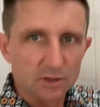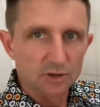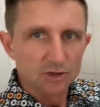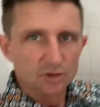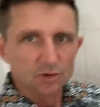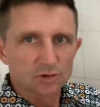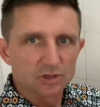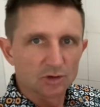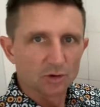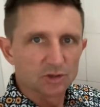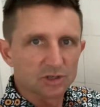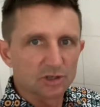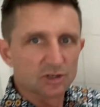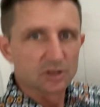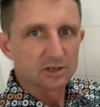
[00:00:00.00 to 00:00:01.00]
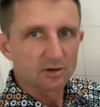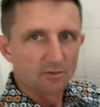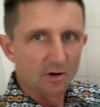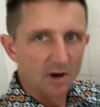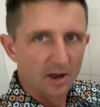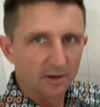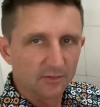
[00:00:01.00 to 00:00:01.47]
The new sausages
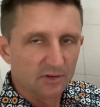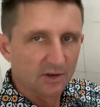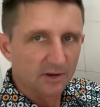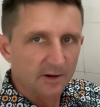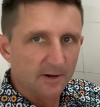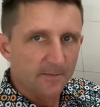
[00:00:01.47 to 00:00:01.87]
arrived.